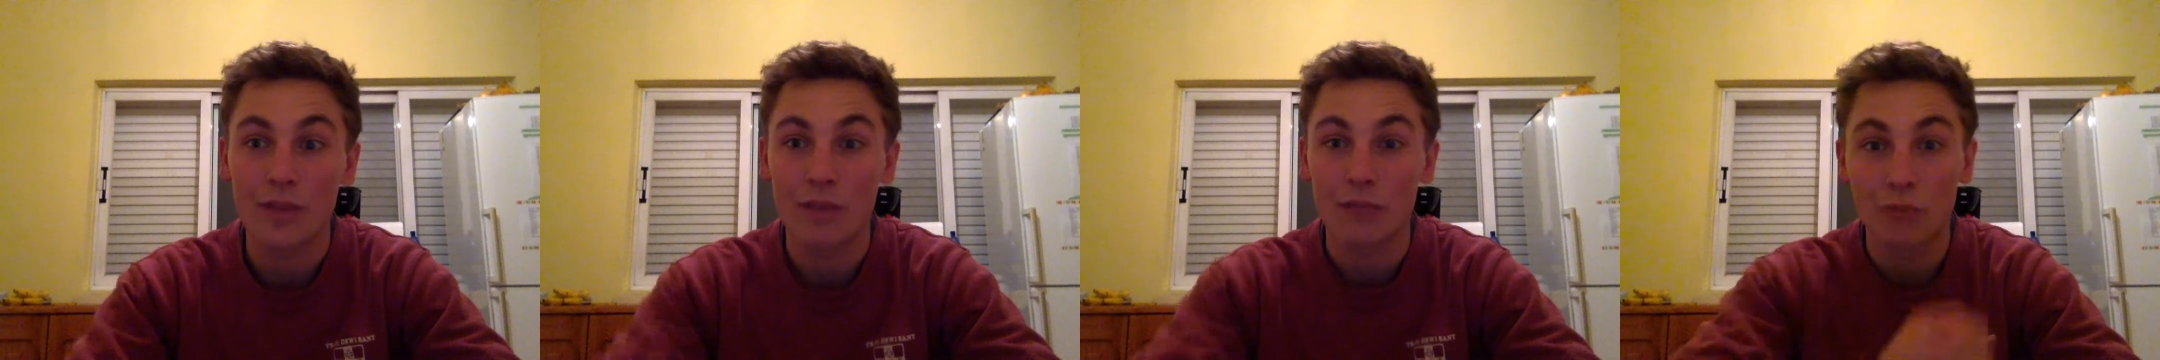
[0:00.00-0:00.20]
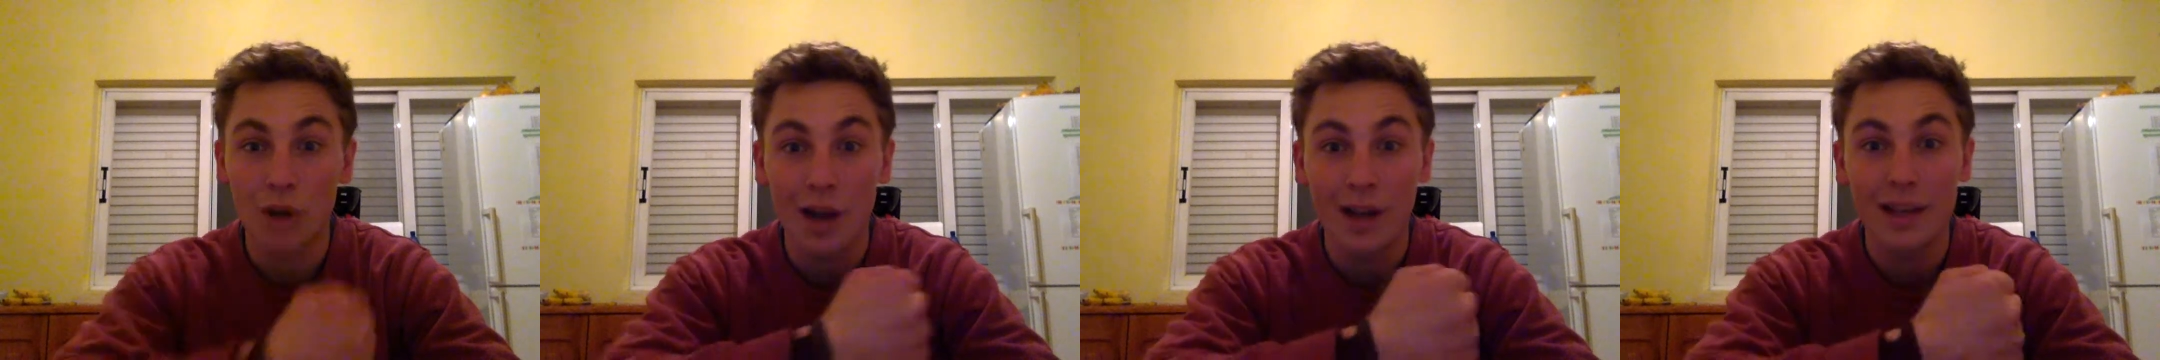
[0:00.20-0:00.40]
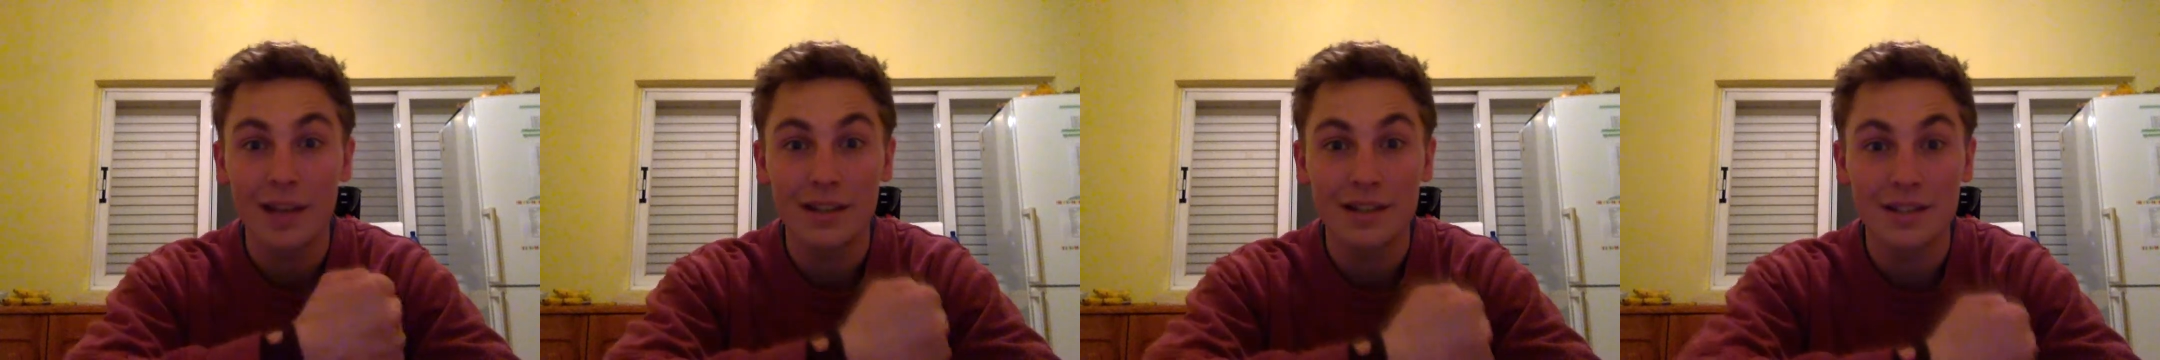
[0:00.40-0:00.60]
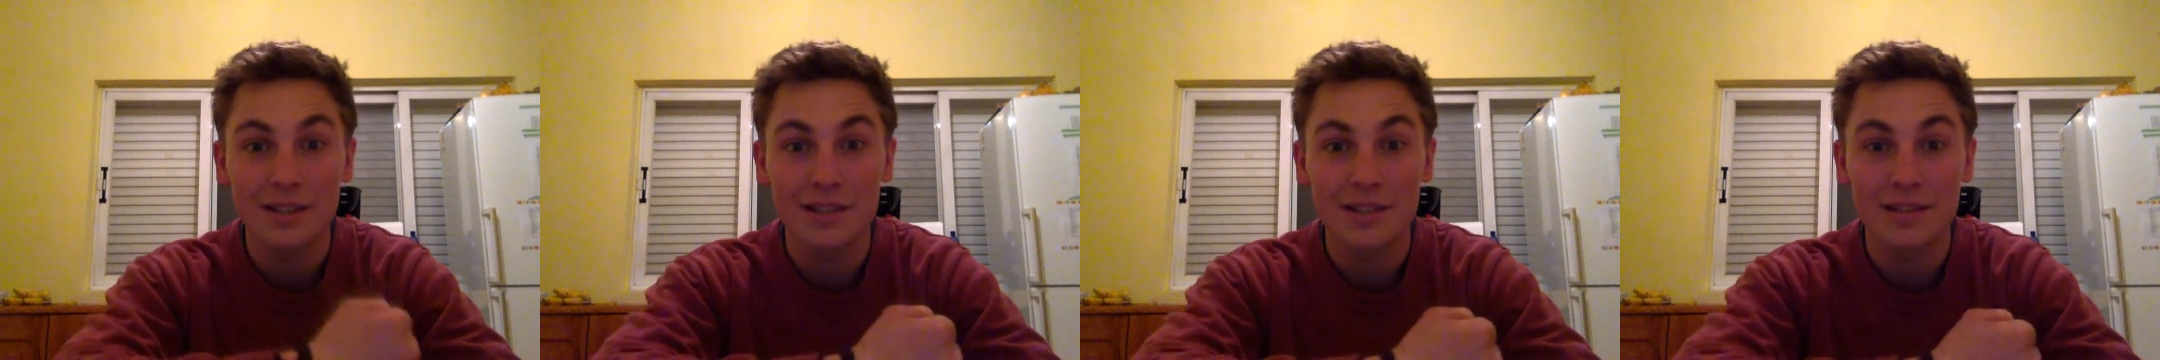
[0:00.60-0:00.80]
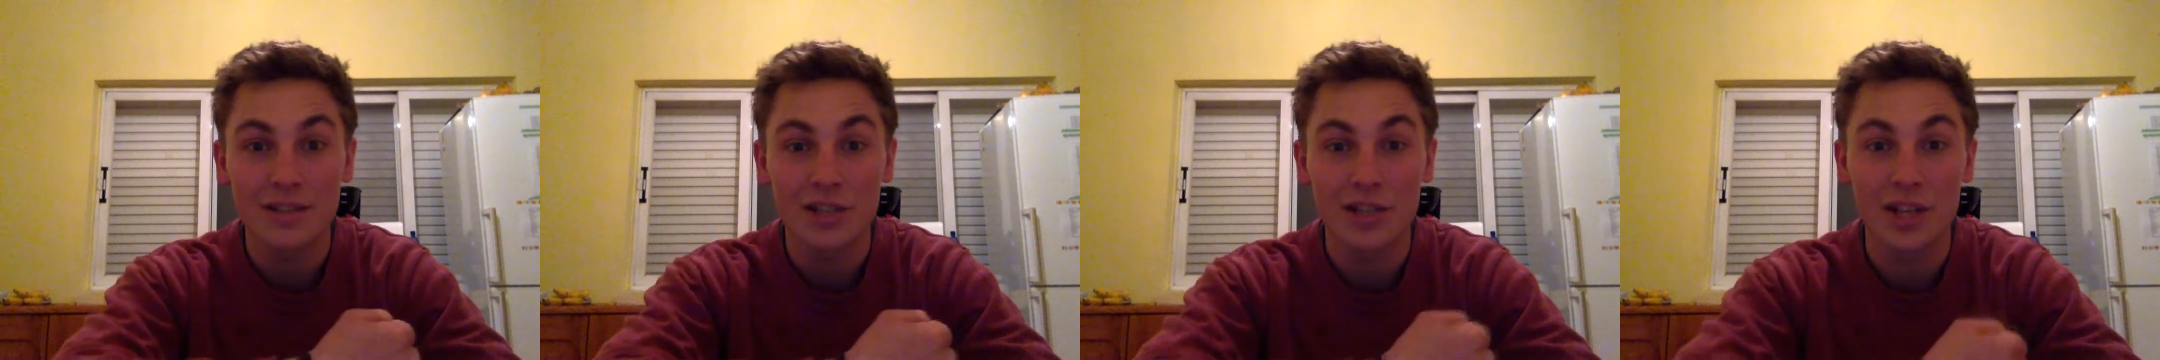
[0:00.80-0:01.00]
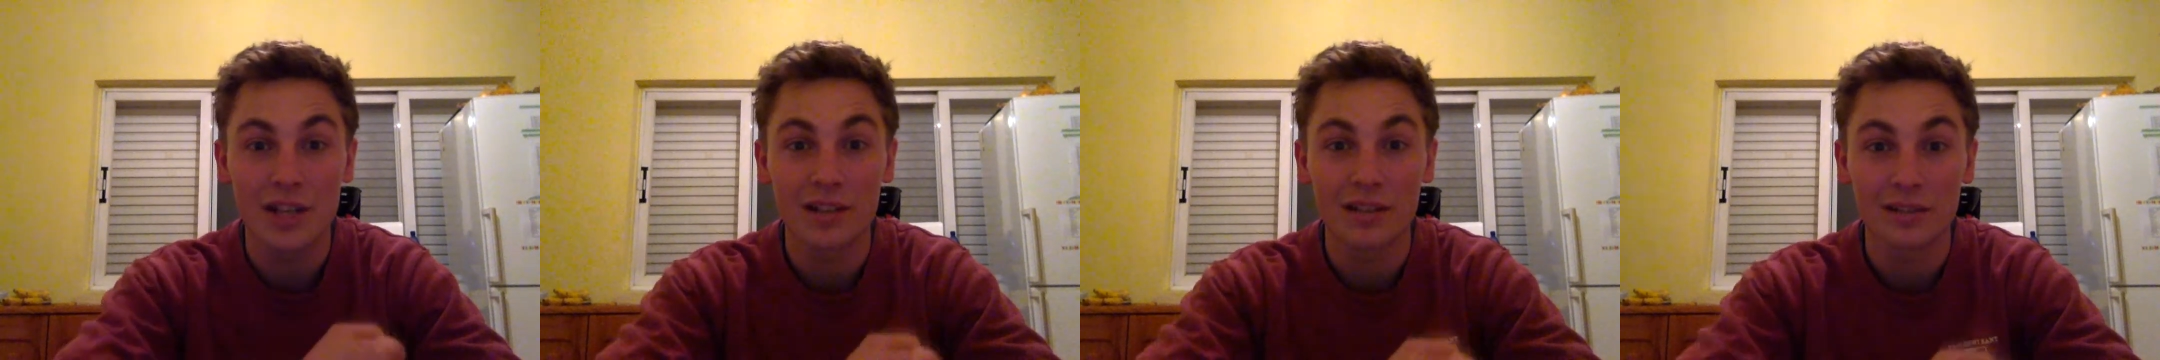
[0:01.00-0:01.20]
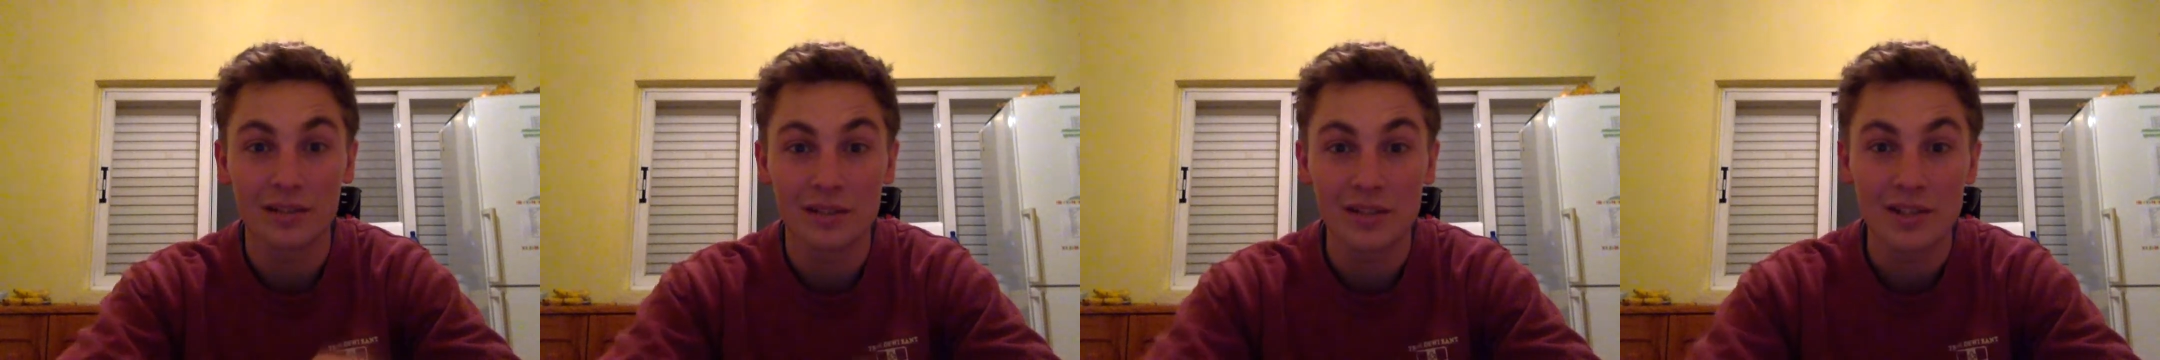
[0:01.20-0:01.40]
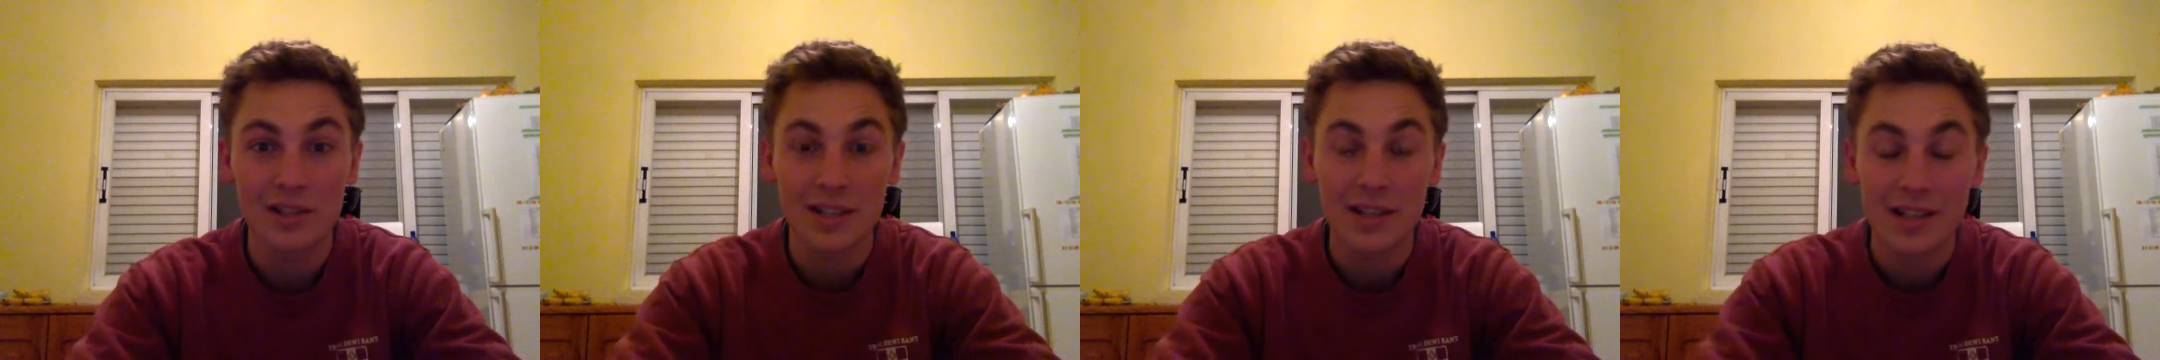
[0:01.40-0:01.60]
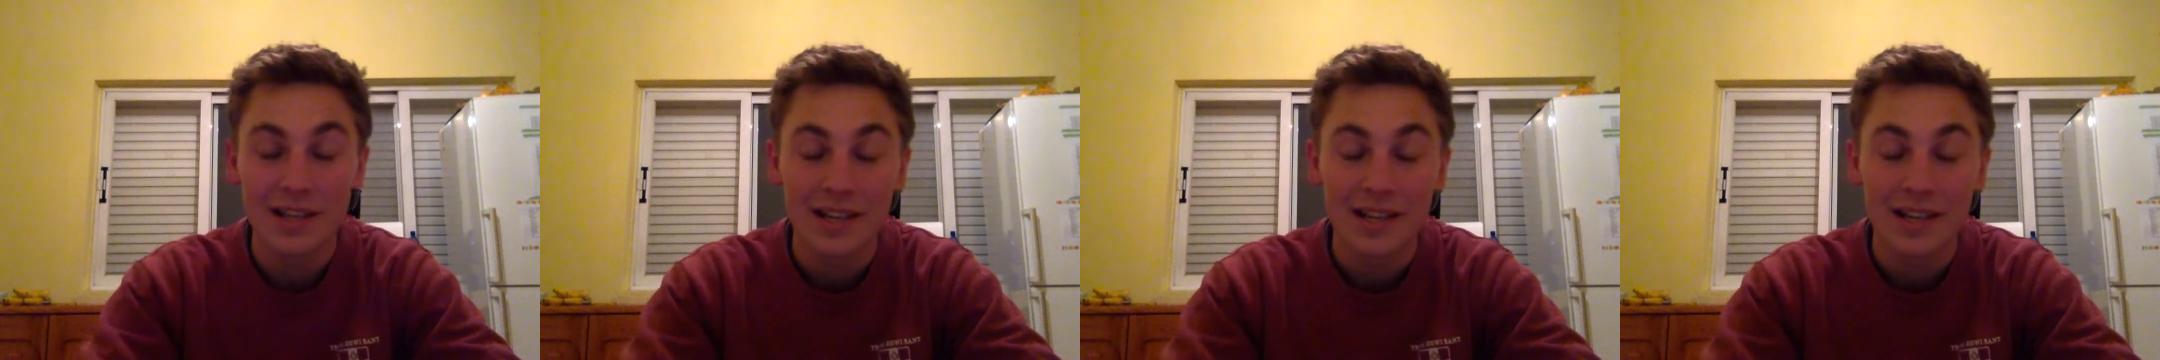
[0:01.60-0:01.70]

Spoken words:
riot shields